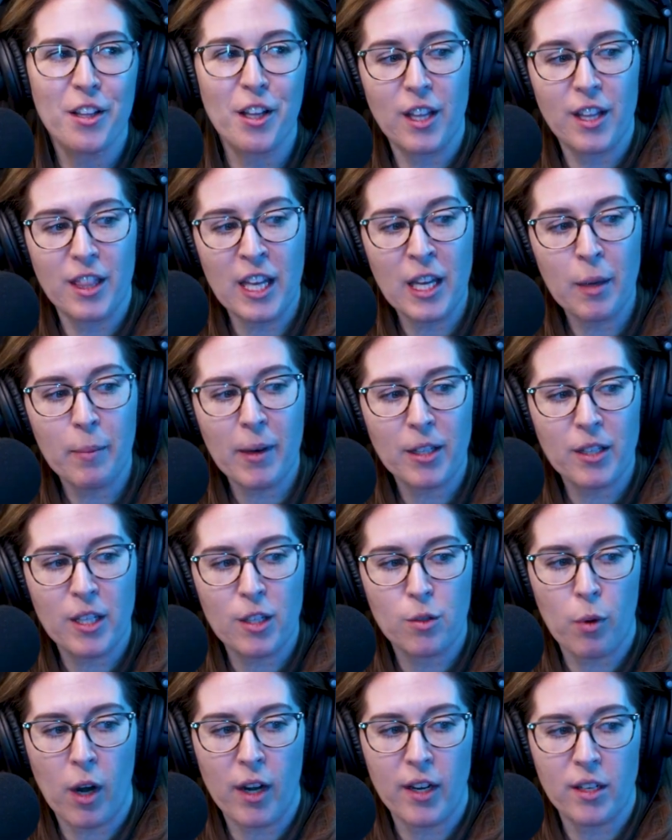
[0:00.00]
The thing about
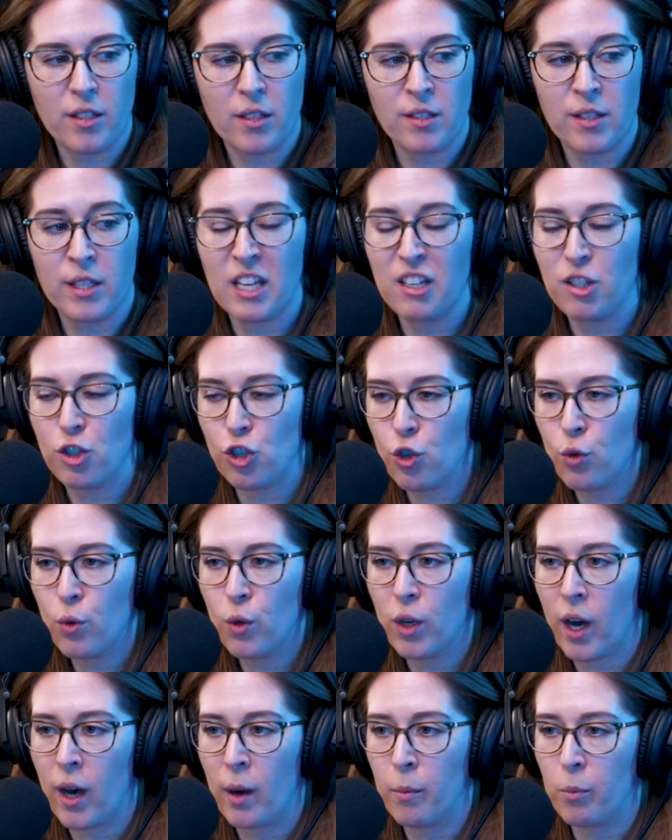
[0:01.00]
these products is they do
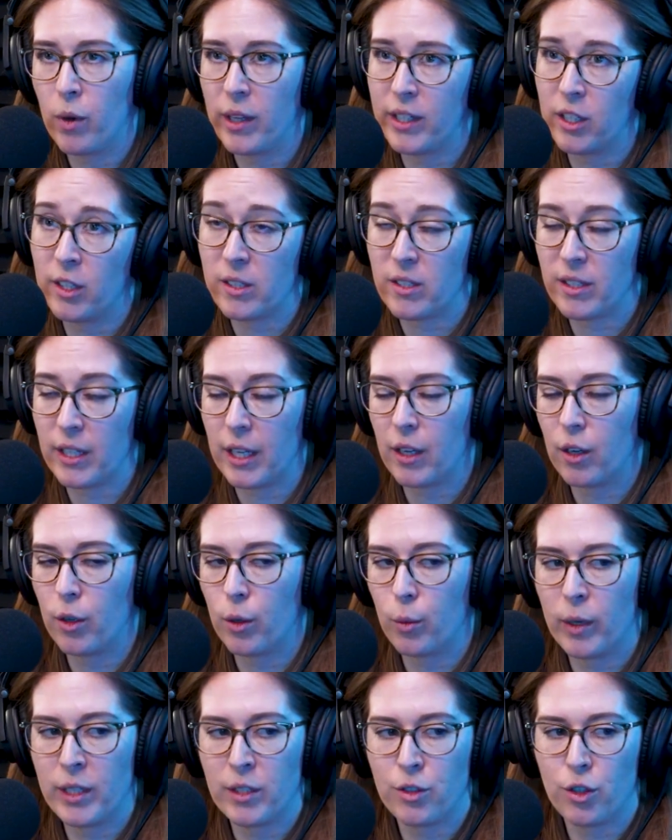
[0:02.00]
come, whether it's Lincoln
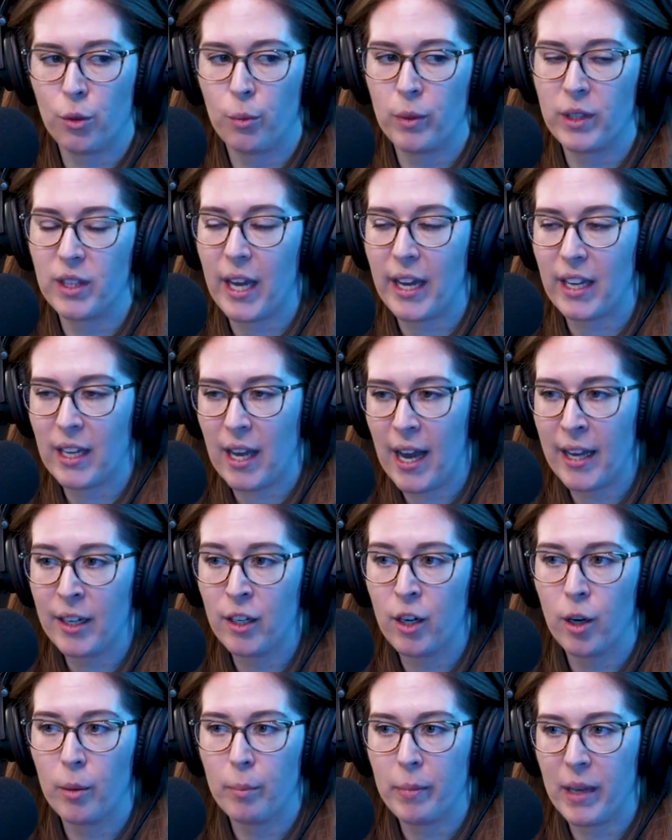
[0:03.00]
or Windsor, with that
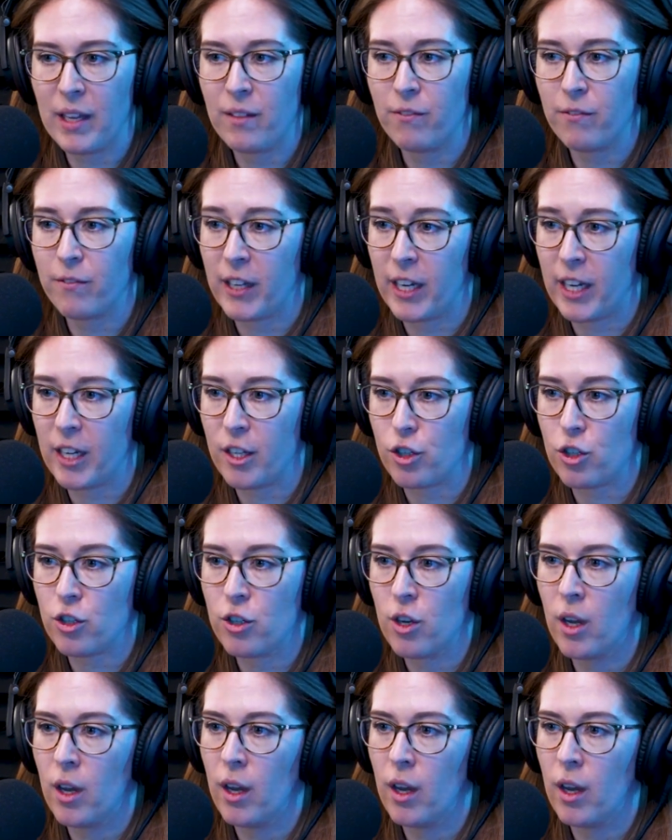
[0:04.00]
Kynar paint finish.